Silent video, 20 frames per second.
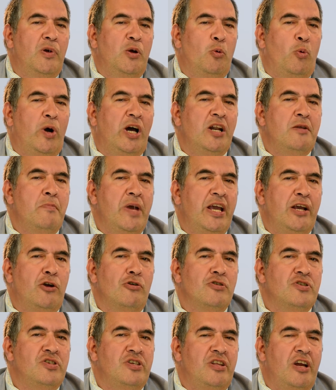one may
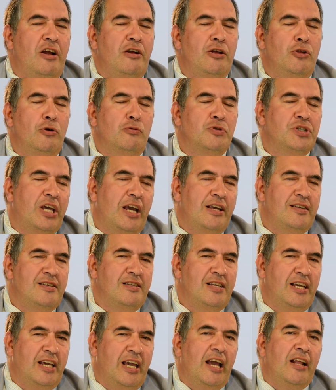consider in those
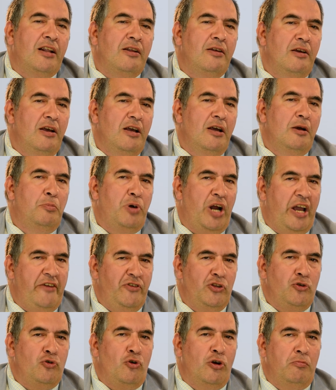cases, again,
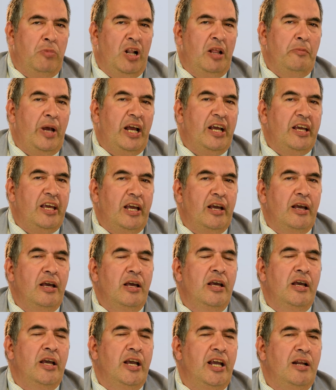private cord blood banking.
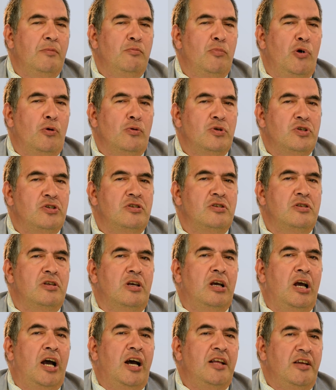In most
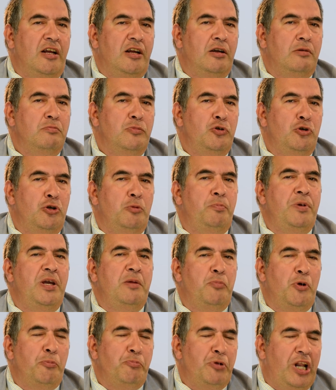other
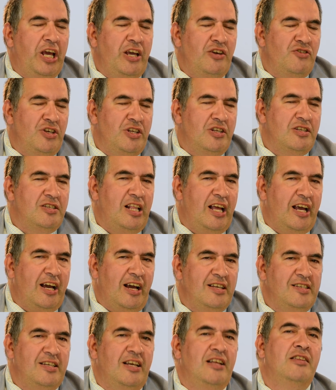European populations, like
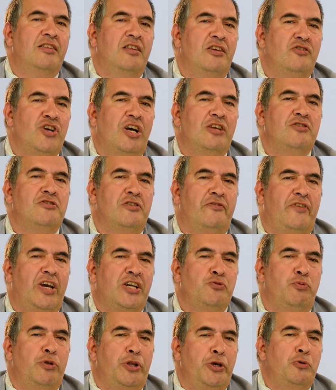I said, the chances of
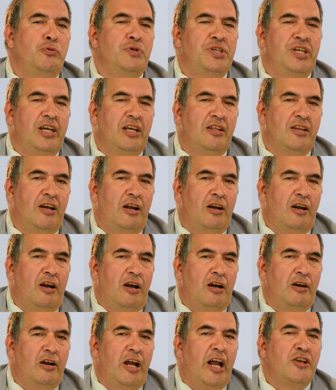actually using it
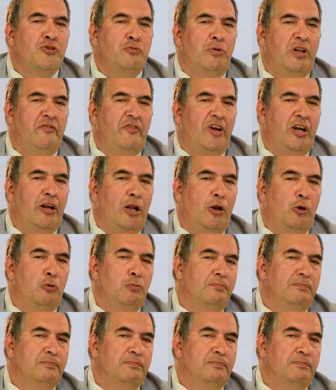are actually very low.